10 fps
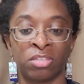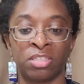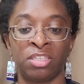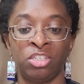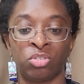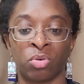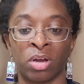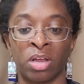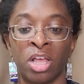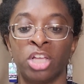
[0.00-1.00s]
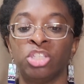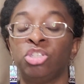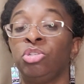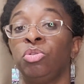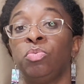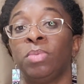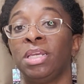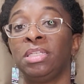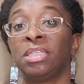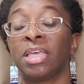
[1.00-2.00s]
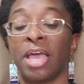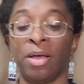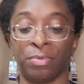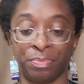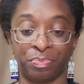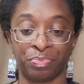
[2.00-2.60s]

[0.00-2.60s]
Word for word: the seashore, too many to count.